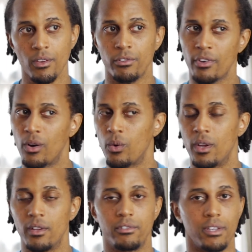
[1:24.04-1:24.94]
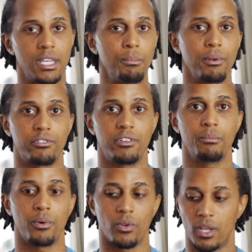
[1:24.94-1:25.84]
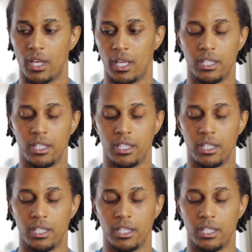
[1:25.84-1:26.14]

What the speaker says: So to keep it simple,